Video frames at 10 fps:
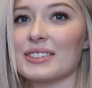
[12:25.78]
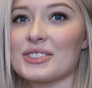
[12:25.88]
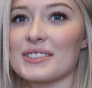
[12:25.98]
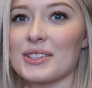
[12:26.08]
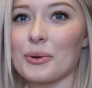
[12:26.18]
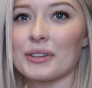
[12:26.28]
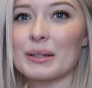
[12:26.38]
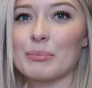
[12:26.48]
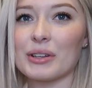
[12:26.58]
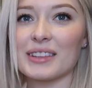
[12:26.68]
Just
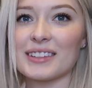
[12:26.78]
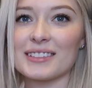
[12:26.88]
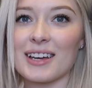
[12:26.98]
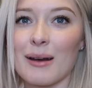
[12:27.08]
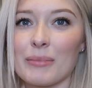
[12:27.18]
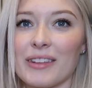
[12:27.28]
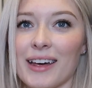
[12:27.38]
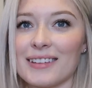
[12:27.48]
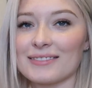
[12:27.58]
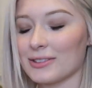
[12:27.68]
totally put the top of
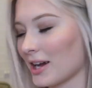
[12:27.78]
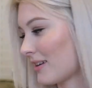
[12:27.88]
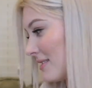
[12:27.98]
that right